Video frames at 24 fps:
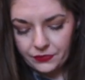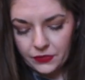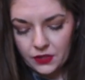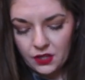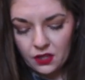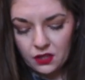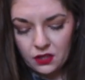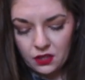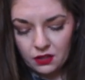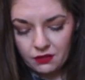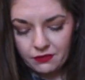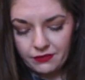
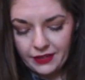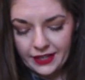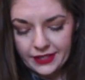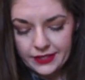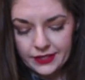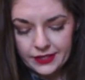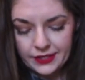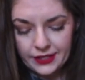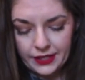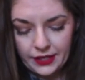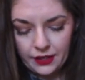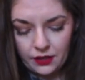nothing
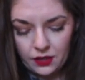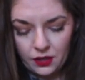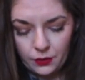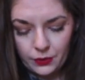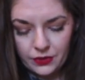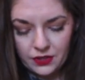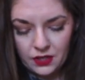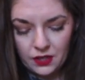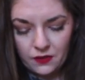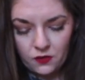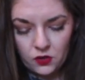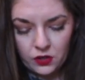fancy. I
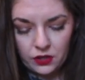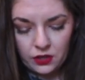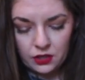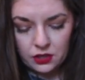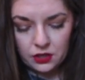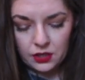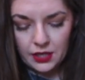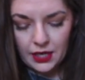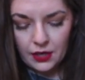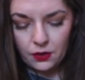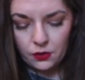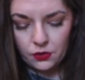was never in the
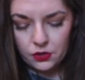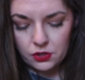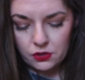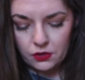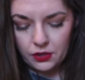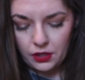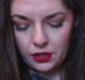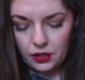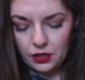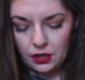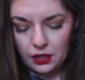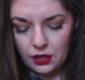Scouts or
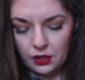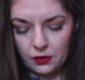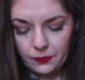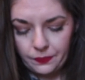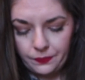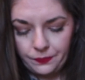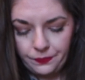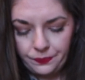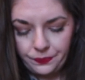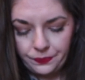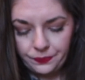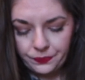anything.
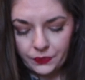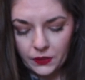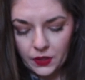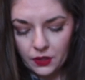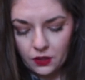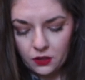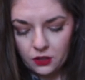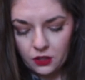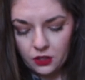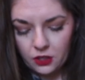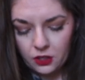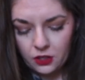
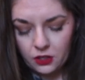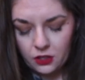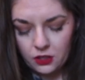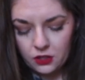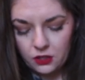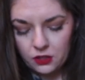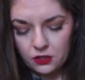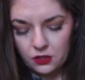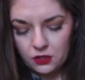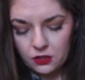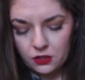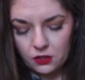
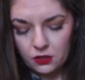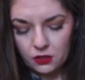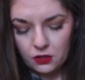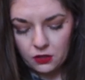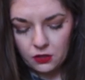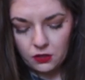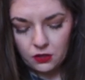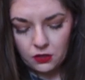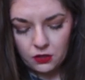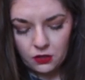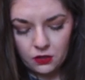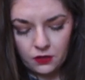So
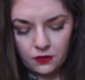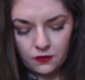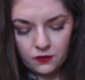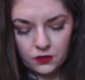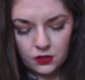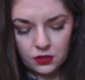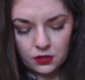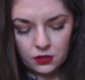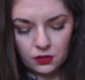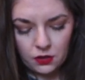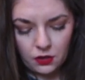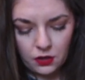I've
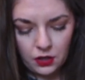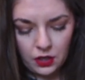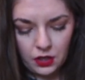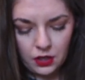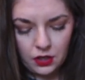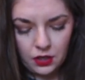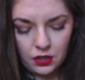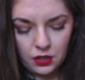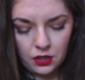just got